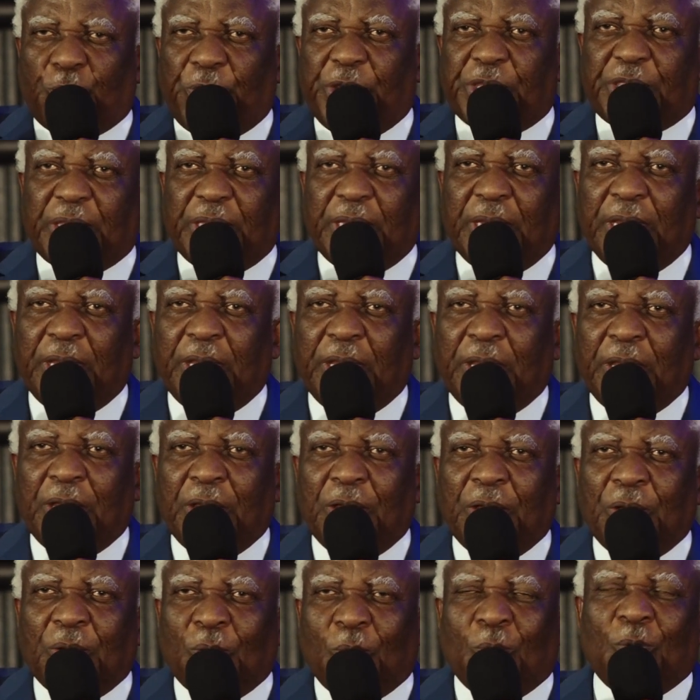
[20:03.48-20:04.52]
with,
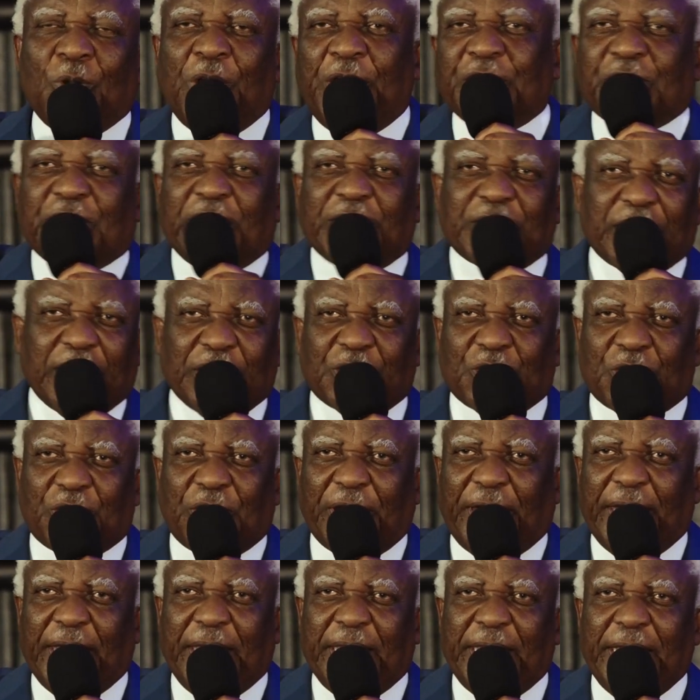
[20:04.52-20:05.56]
who leads us
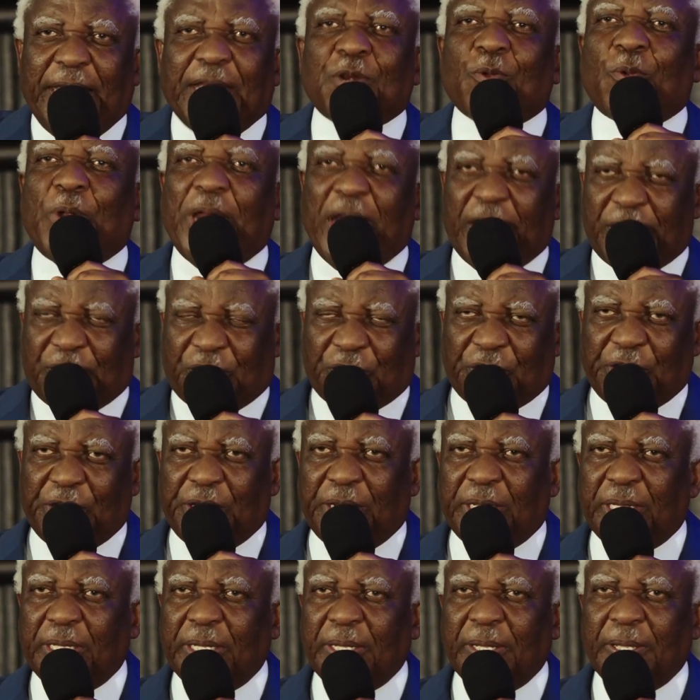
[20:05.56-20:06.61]
astray and we
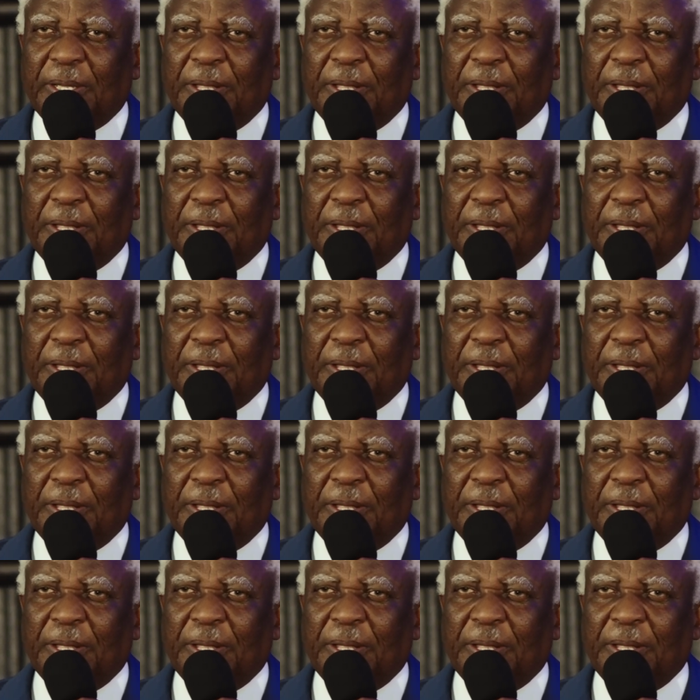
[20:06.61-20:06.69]
agree,